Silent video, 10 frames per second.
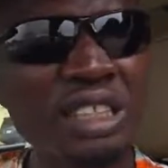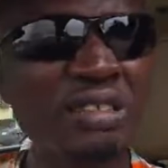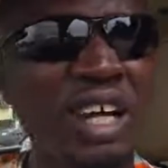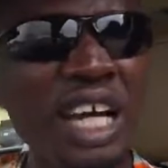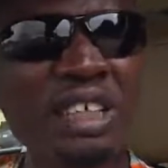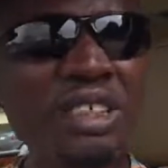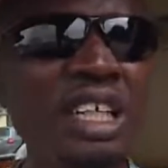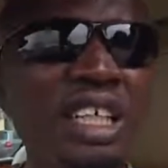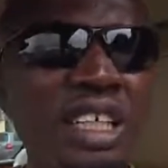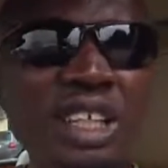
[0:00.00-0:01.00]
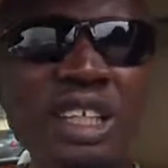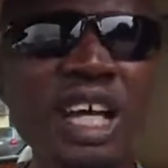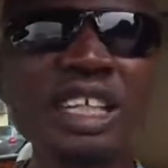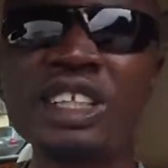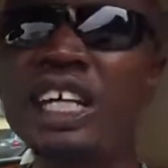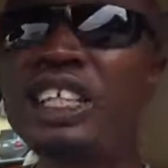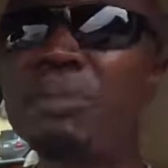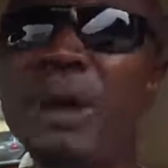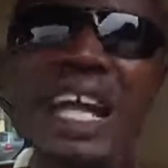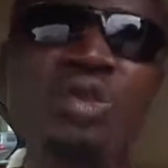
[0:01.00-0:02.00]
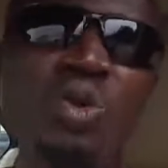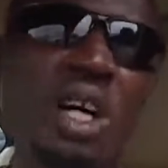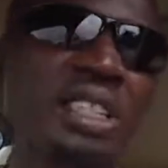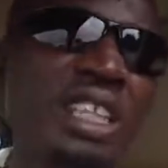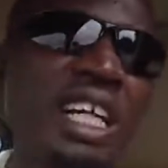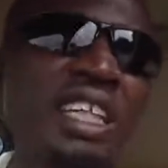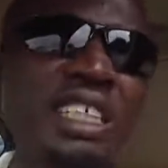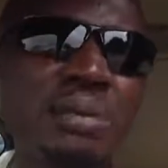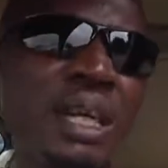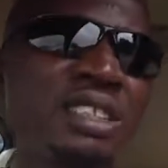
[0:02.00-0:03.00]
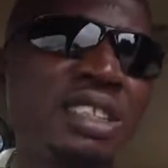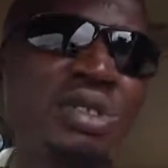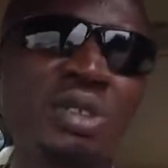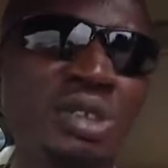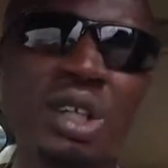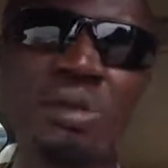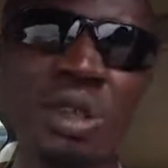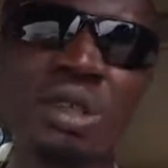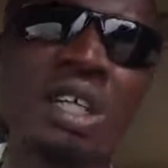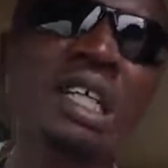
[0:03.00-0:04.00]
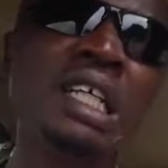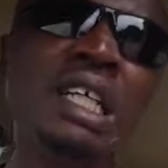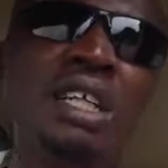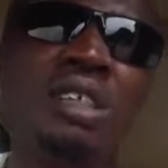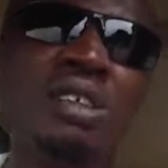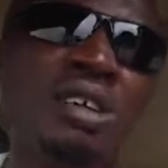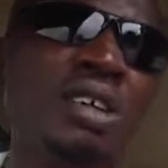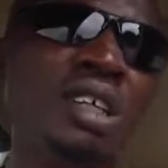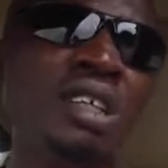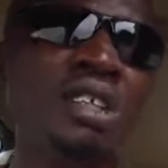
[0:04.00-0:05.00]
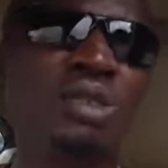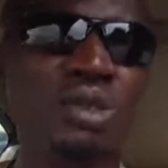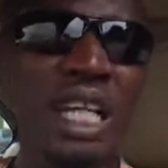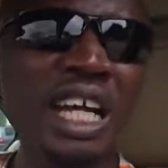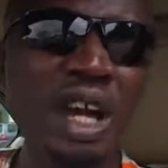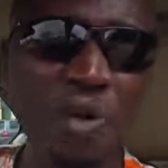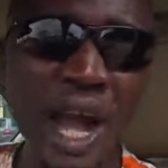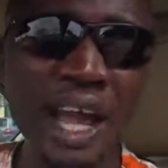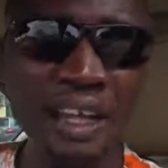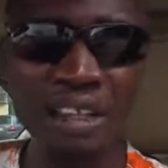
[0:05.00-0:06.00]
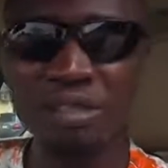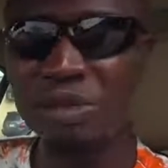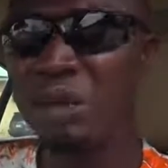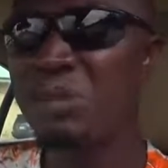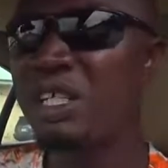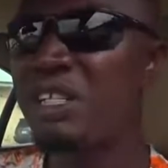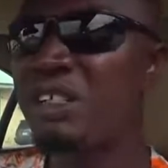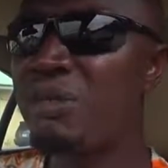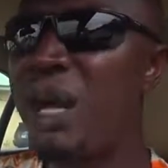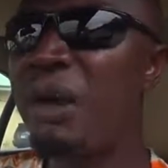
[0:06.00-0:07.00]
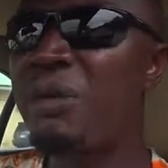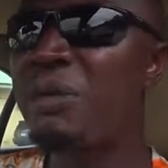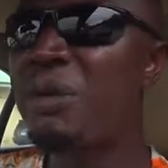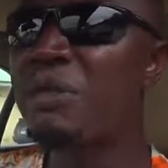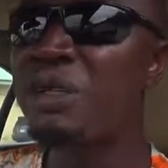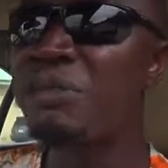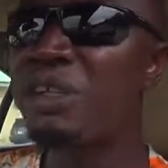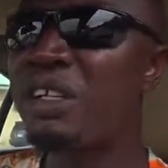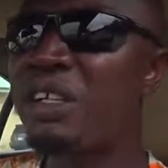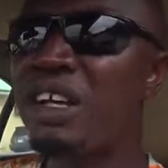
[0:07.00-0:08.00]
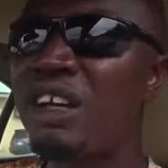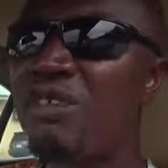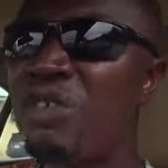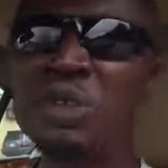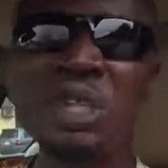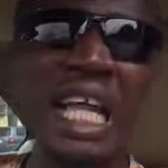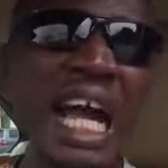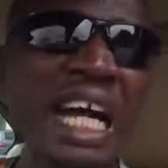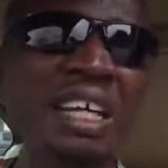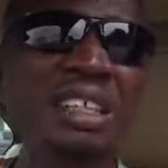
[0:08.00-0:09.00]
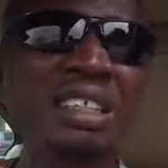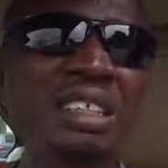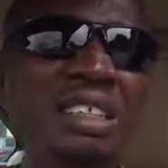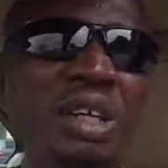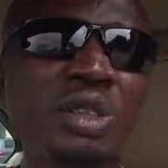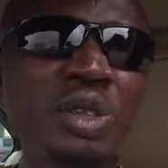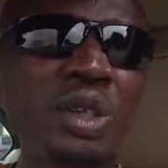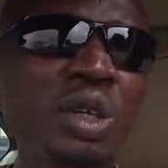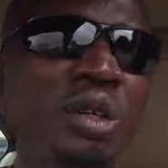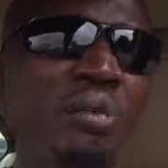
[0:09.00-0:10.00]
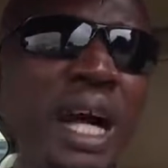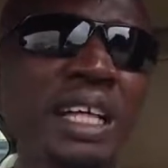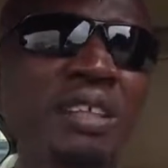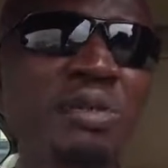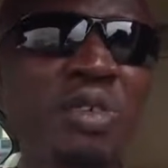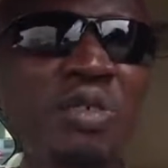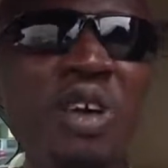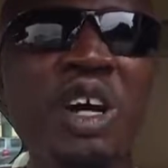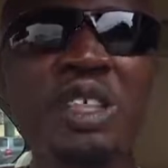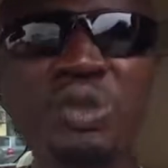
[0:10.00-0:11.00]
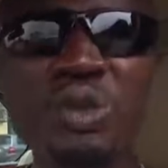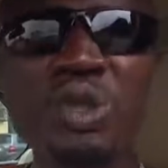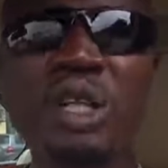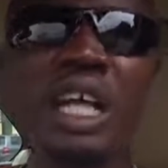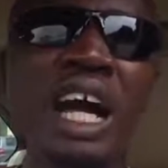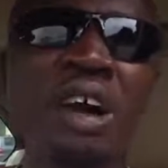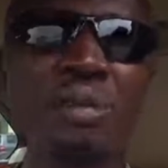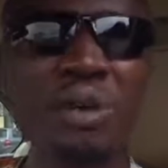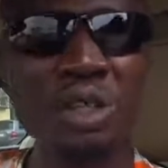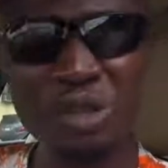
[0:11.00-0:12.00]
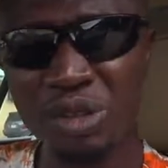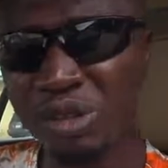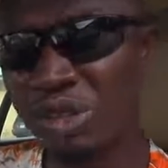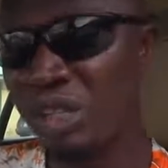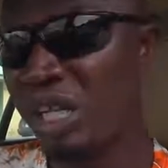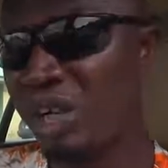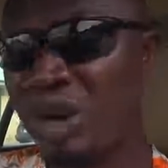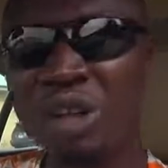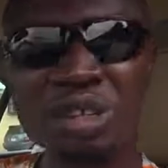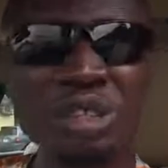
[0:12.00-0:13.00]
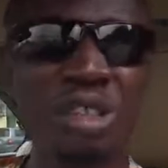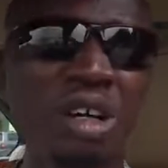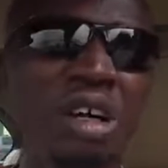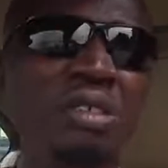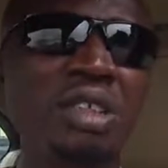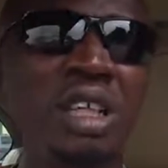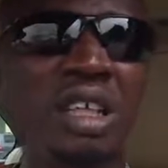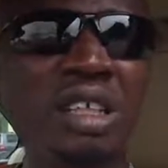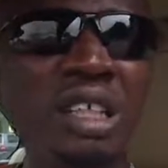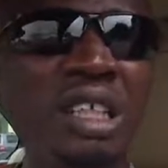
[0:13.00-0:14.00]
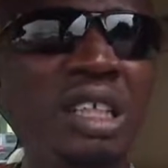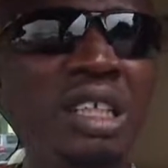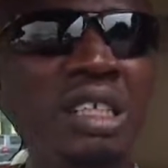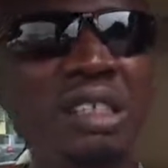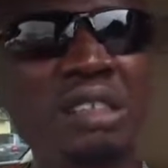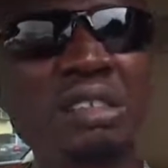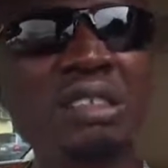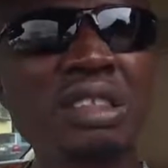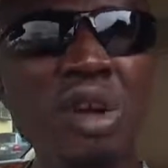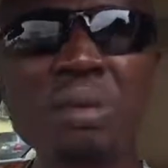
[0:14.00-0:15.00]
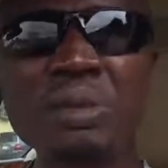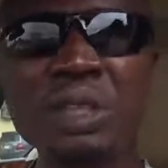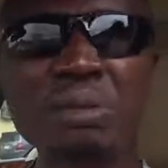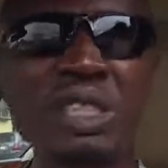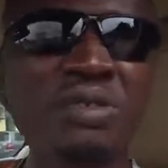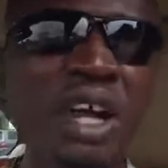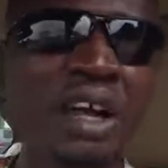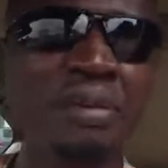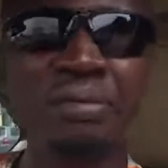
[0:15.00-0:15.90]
Try you don't just buy it once and expect it to stop. No, it will take a while. Maybe a full tank or so before it will clear up all those gungs and stop the misfire.